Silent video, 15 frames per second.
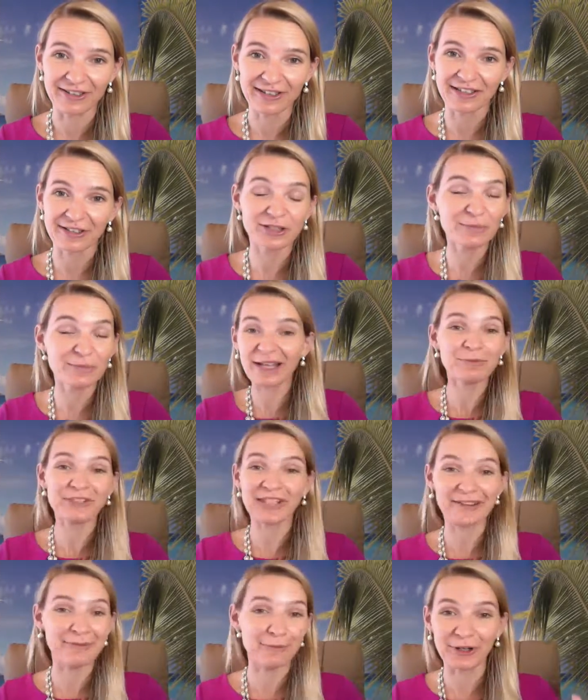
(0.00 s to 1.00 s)
Because men
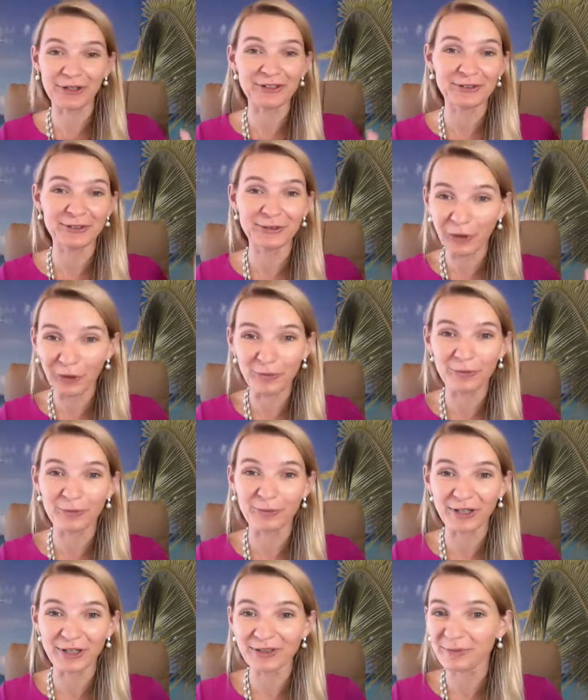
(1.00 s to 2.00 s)
want to know,
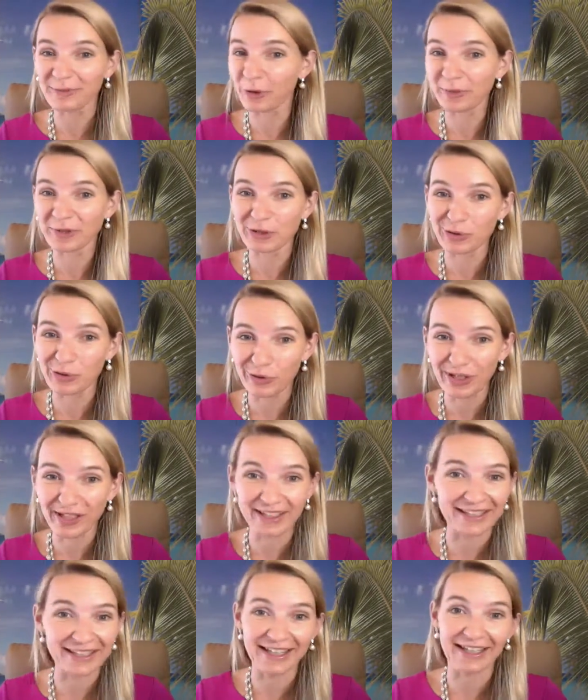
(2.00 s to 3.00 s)
want a woman to know that they
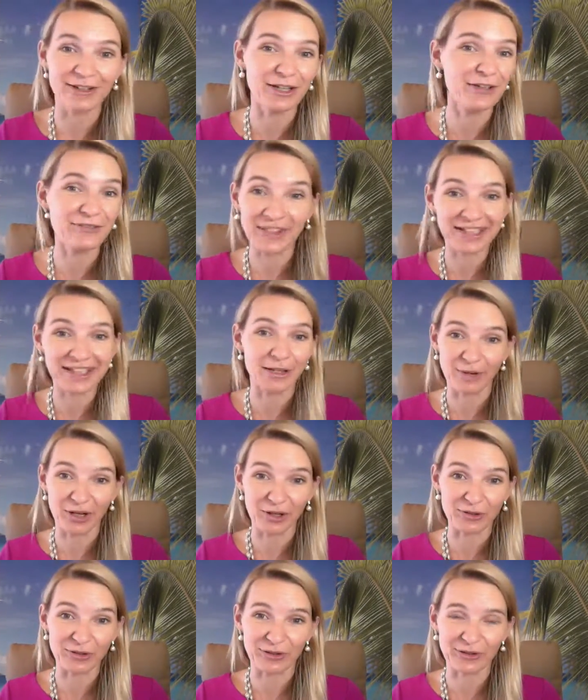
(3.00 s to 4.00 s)
care, if they care
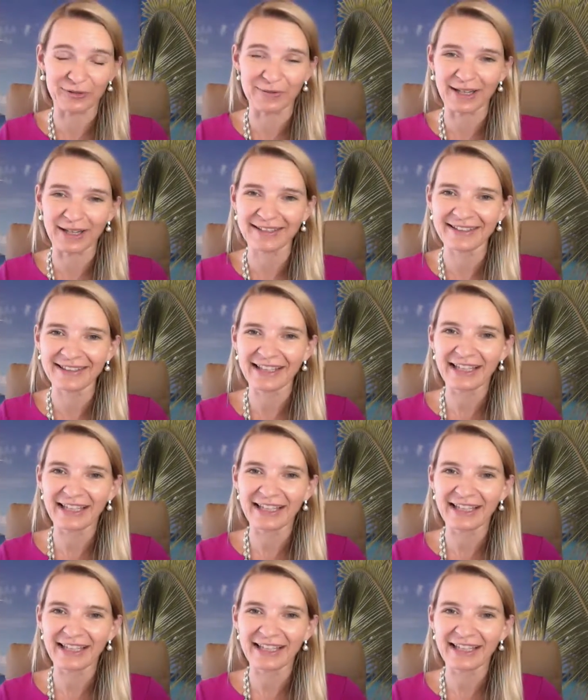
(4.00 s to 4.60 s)
about her, right?